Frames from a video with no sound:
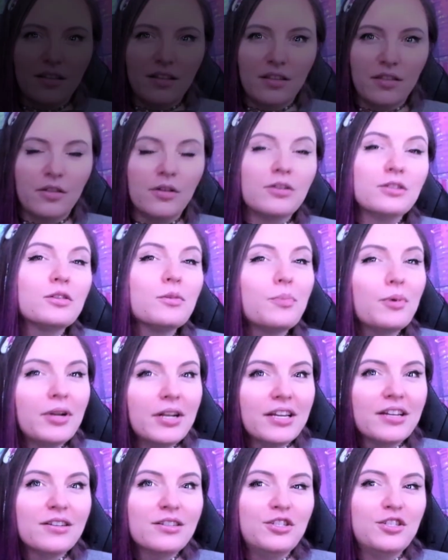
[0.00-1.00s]
There's a
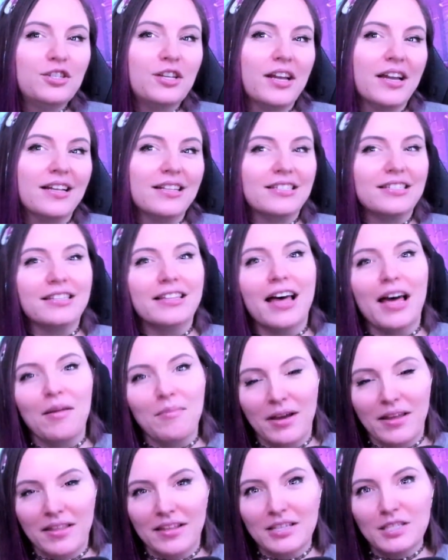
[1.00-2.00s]
pretty good chance that
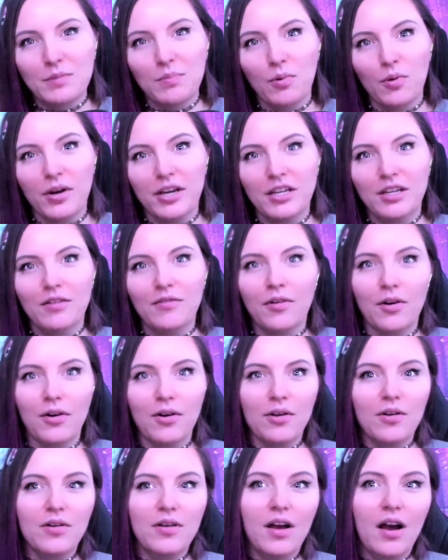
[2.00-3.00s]
by this point you've
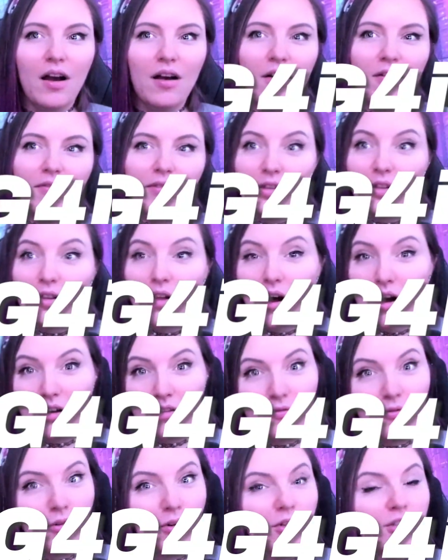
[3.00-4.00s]
heard of
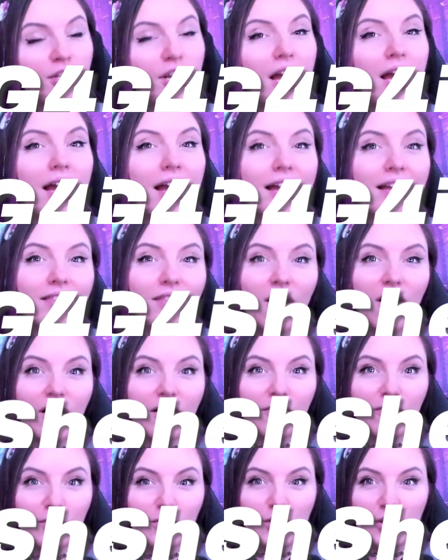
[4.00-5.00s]
Log4j,
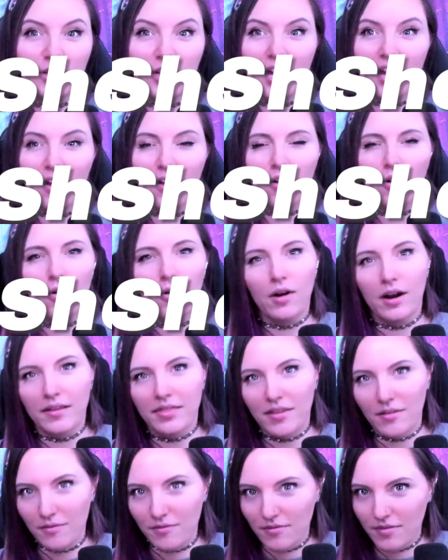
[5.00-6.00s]
Log4shell, or at
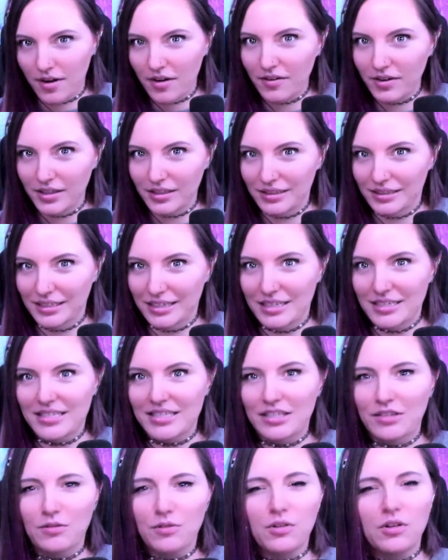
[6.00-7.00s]
the very
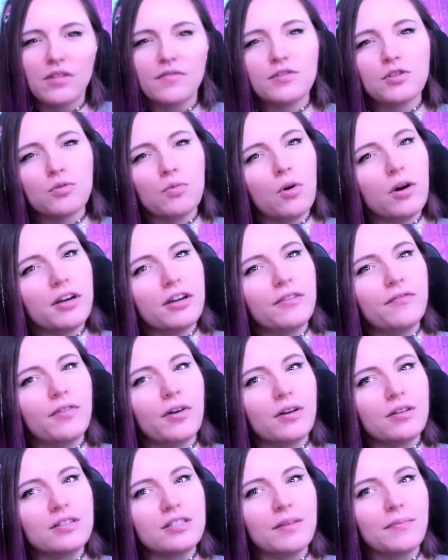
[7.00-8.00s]
least, you could have swore you've
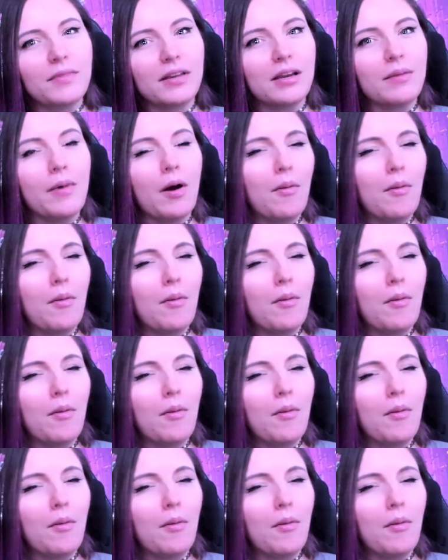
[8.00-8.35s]
heard something about